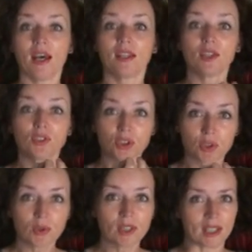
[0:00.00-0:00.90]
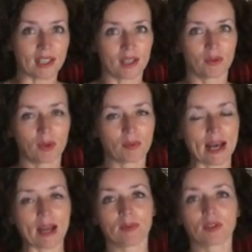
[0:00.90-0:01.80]
then surely we were
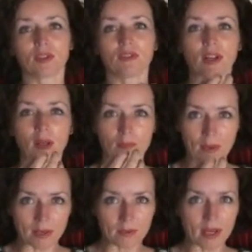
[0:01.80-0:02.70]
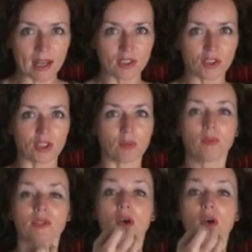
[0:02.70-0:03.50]
able to develop better relationships,